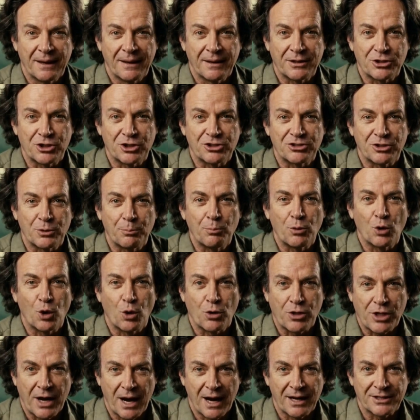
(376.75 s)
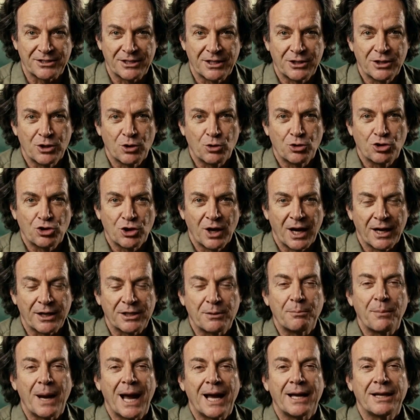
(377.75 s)
just the protons and neutrons
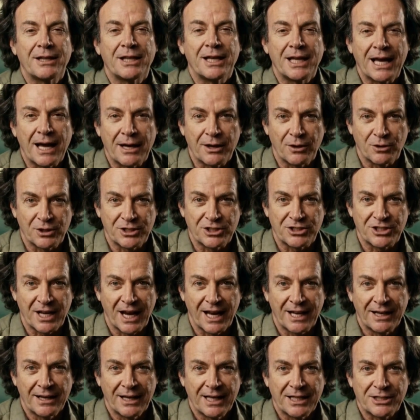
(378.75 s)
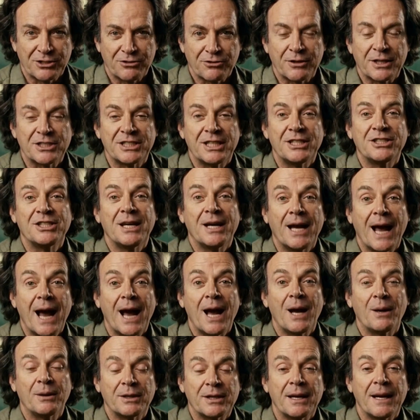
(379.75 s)
packed together as tightly as physics
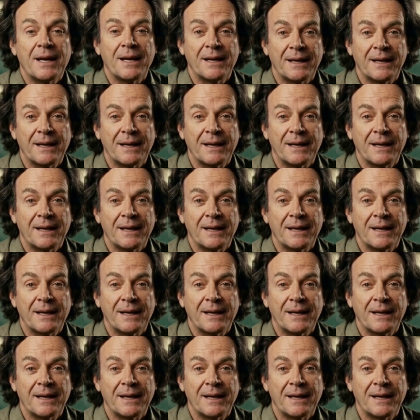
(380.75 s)
allows,